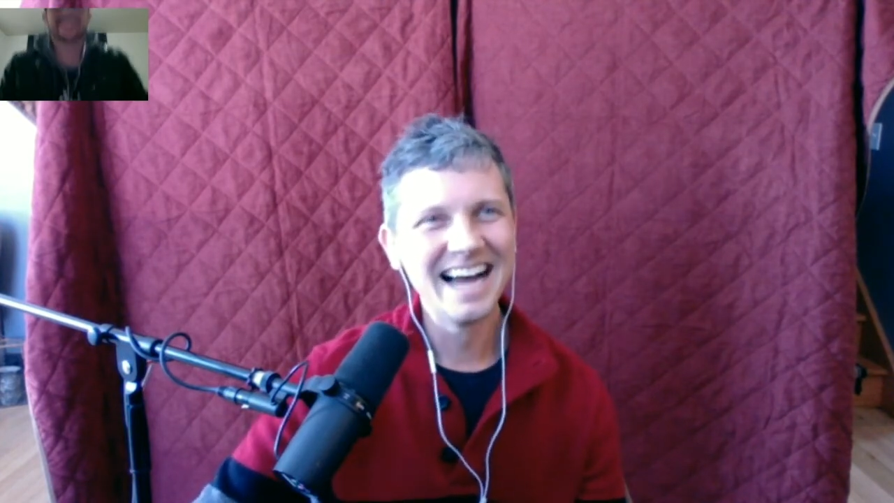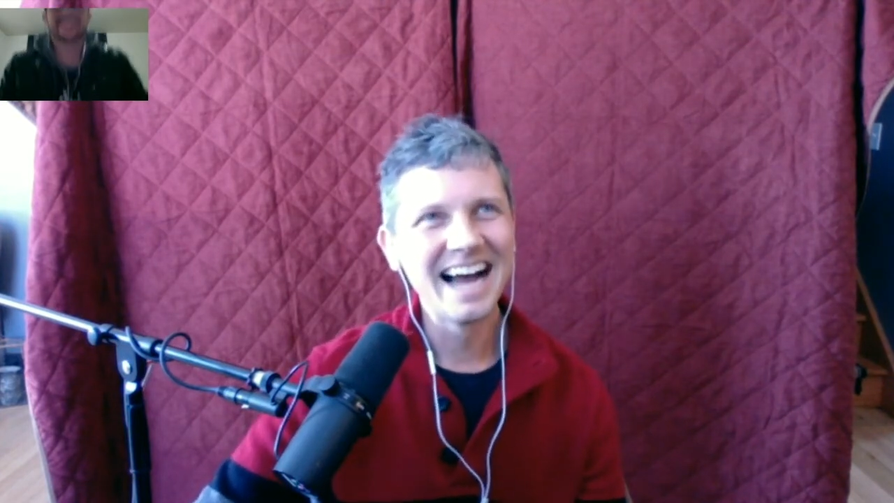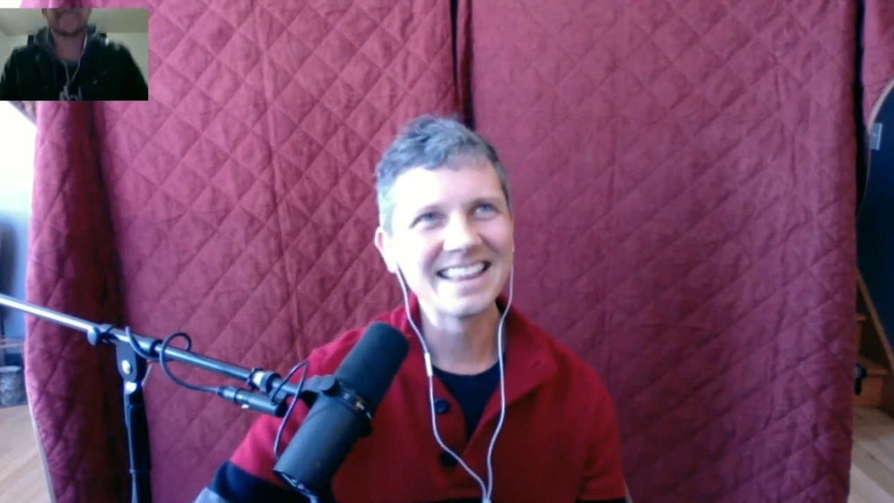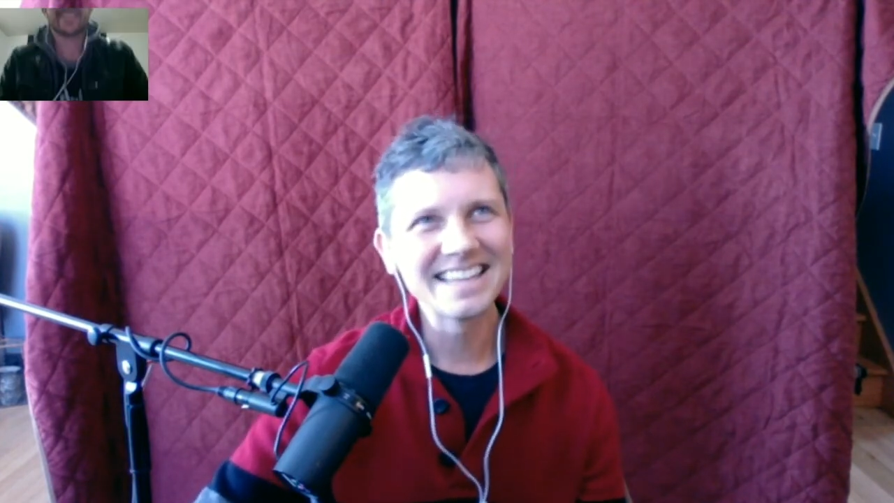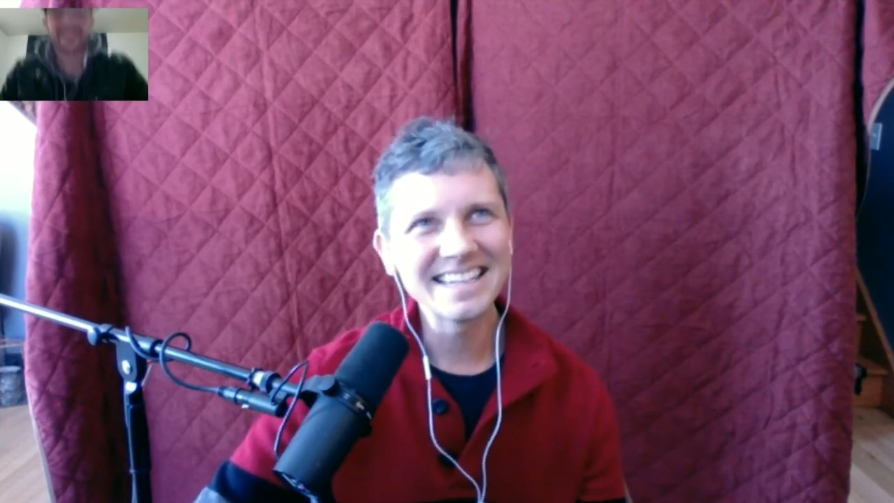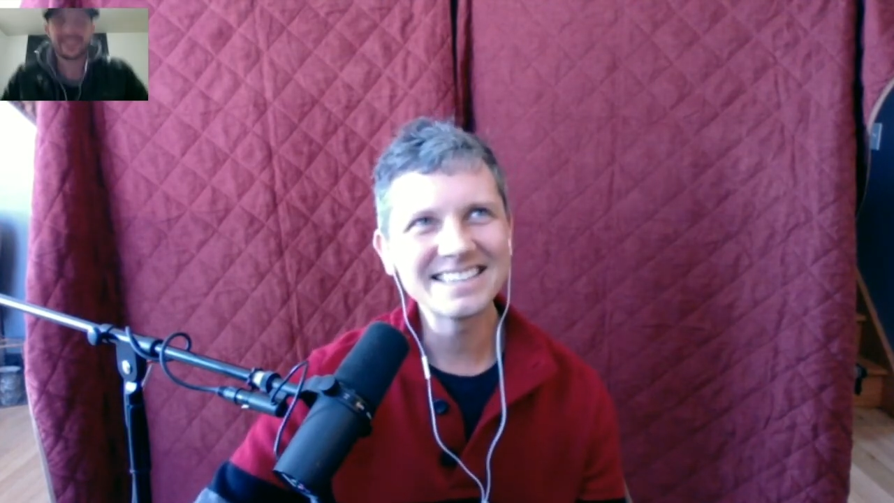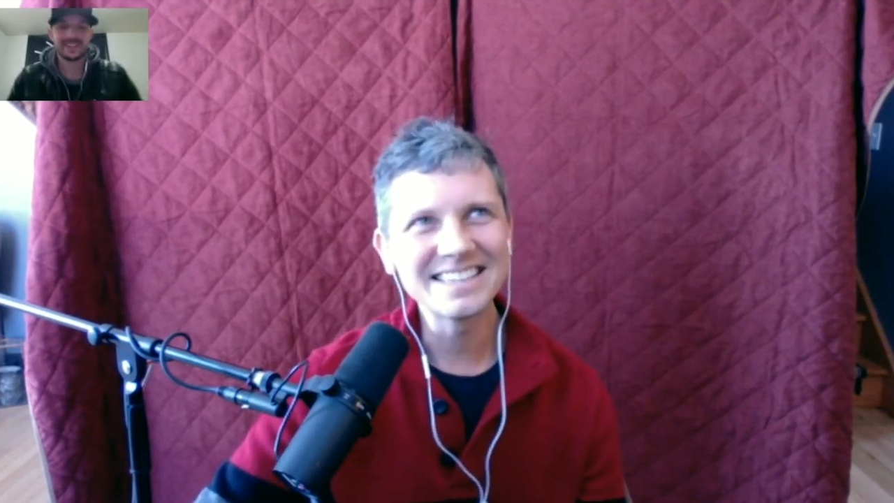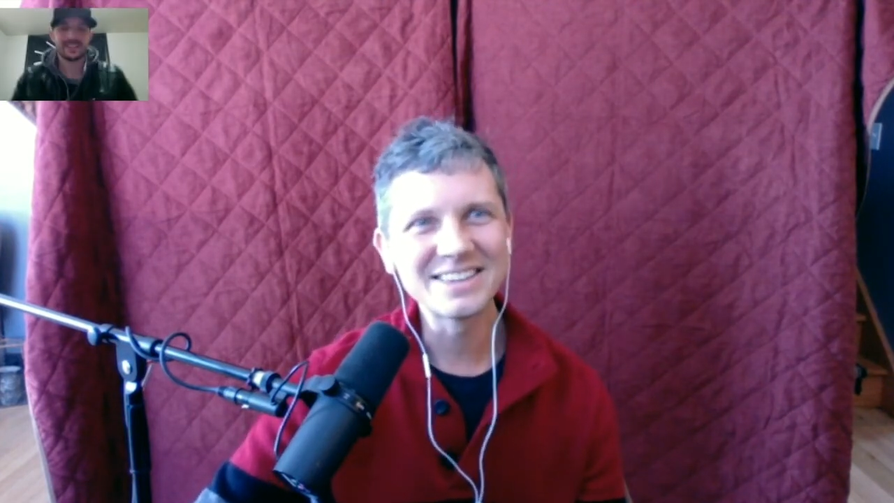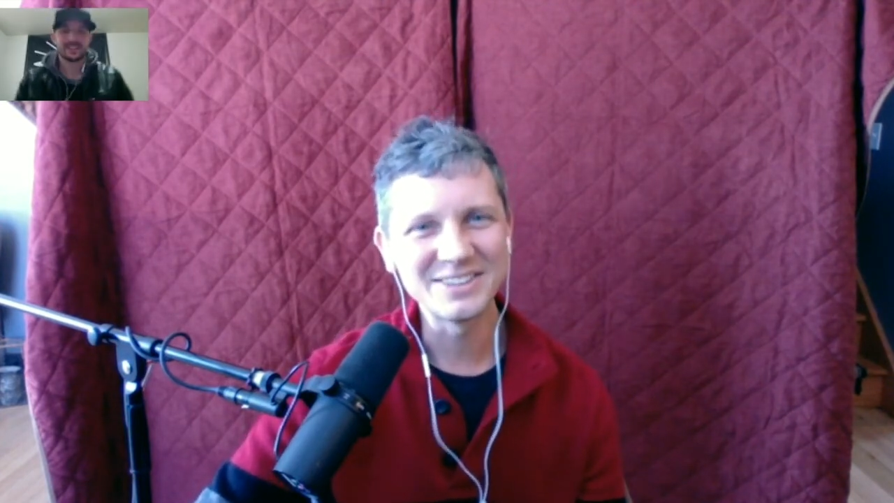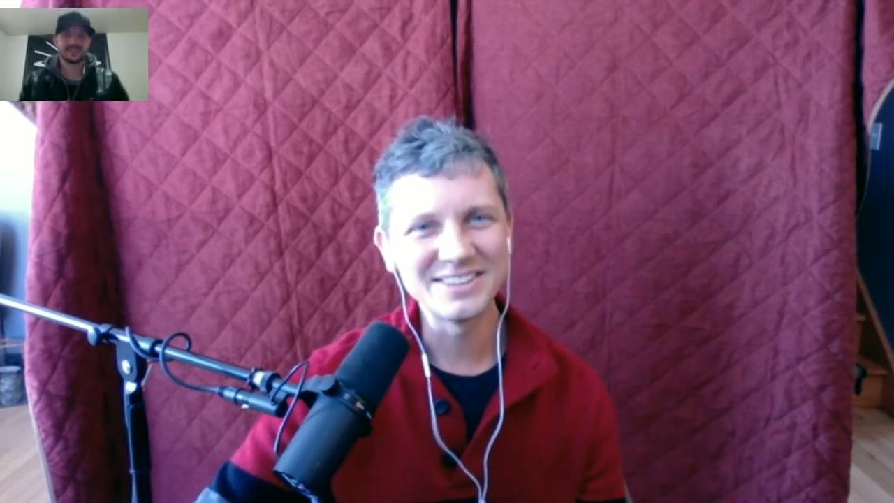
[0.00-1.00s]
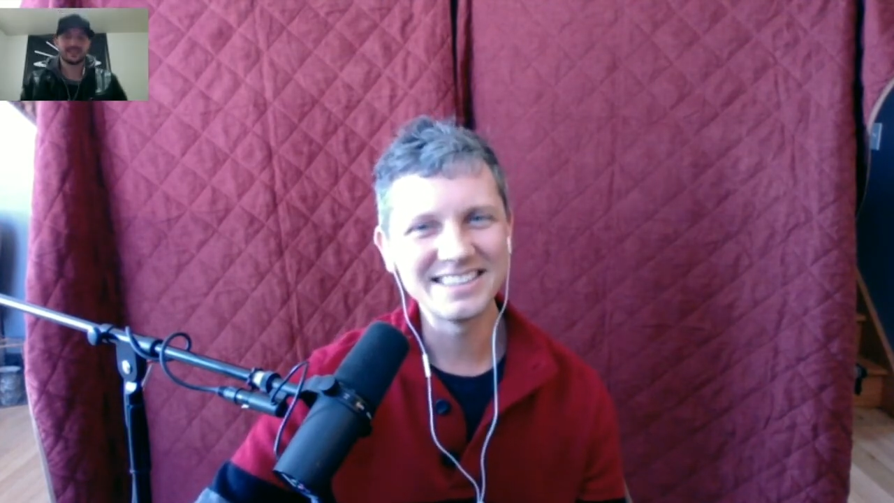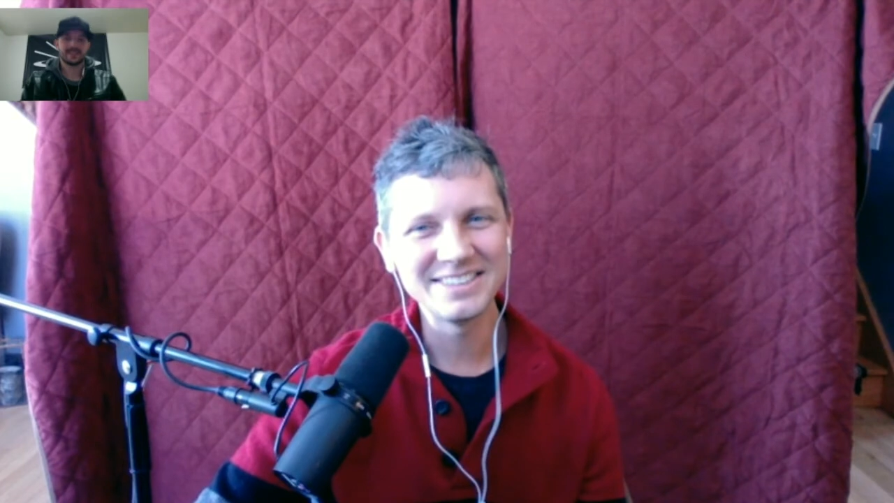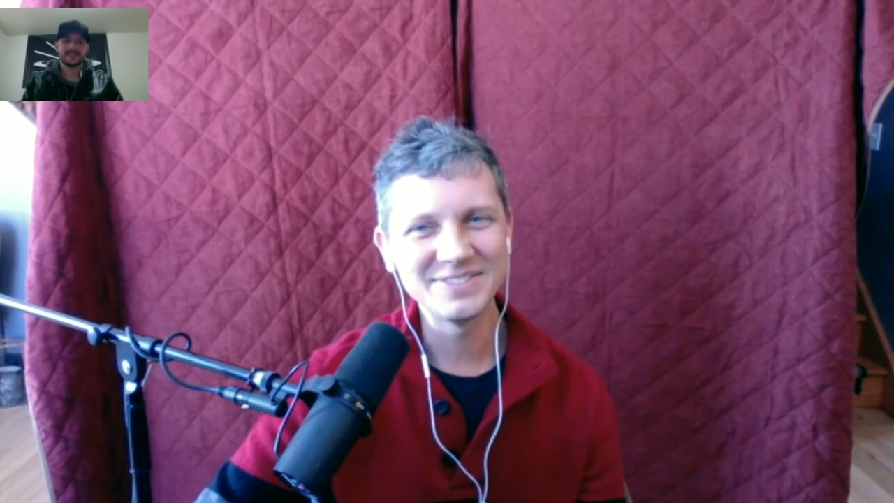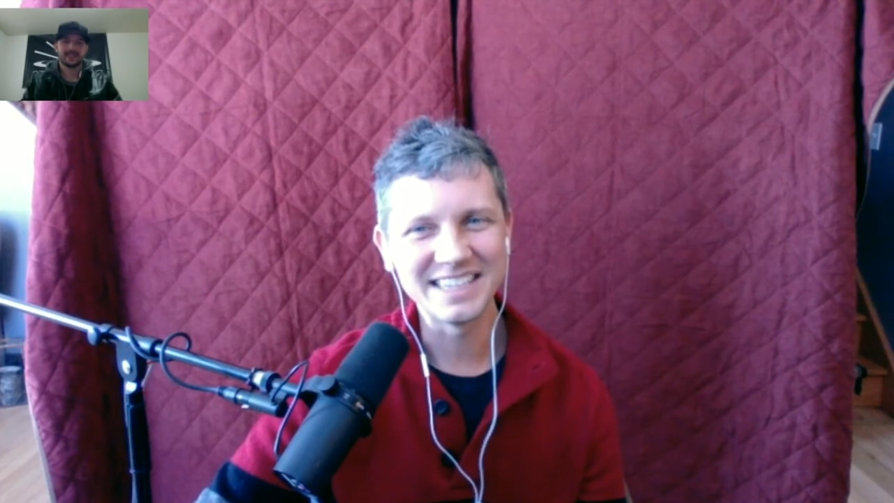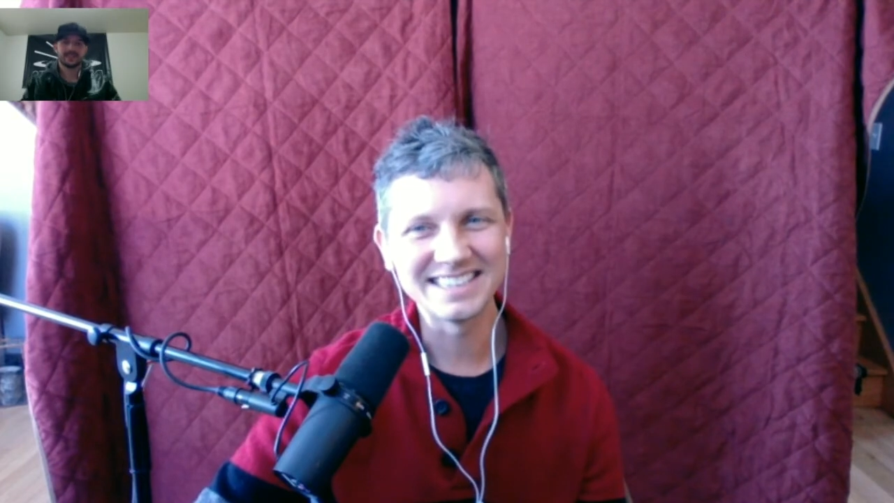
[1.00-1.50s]
think it's a
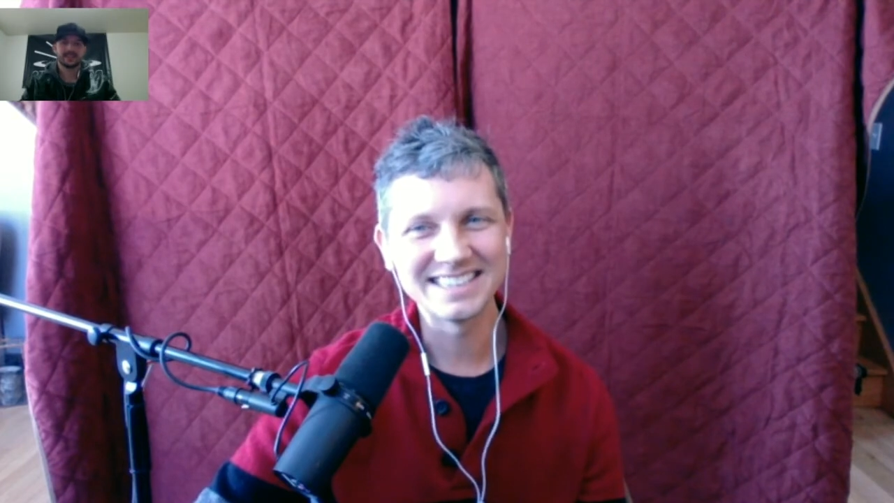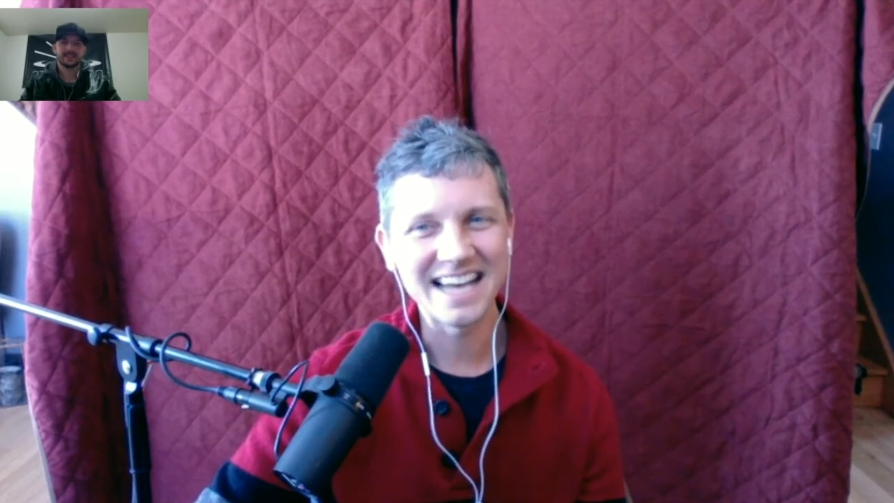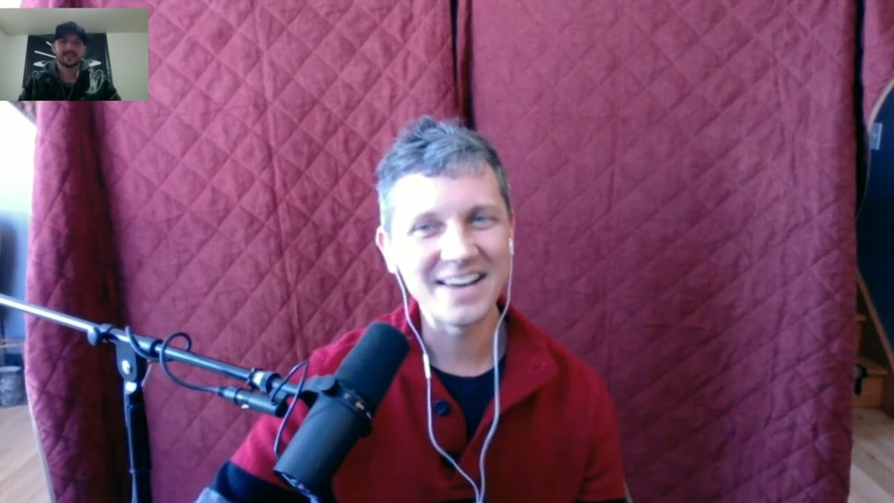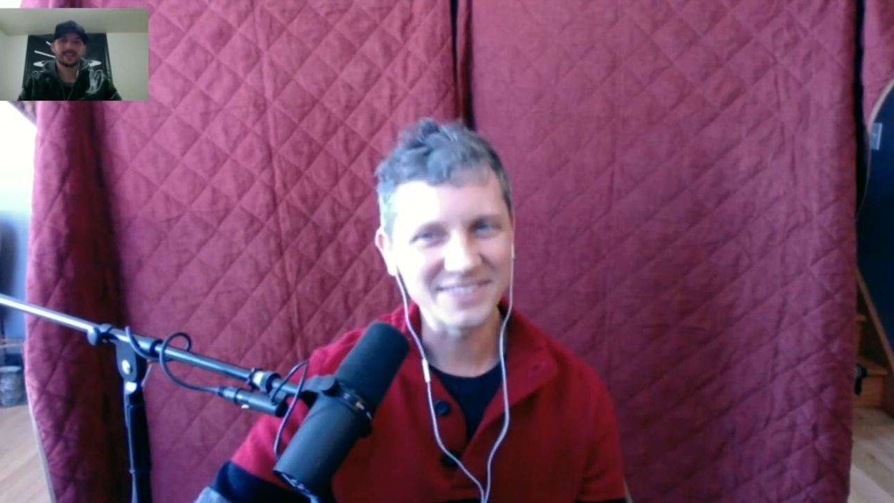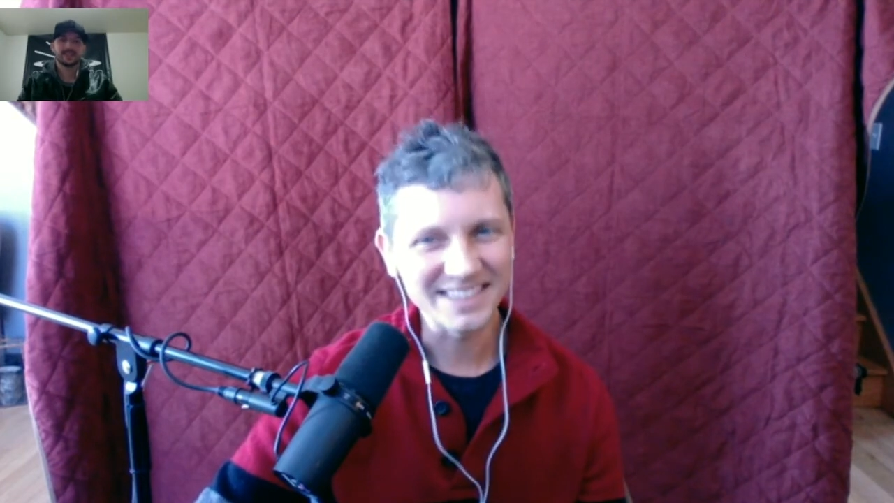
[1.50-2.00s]
13 by 7.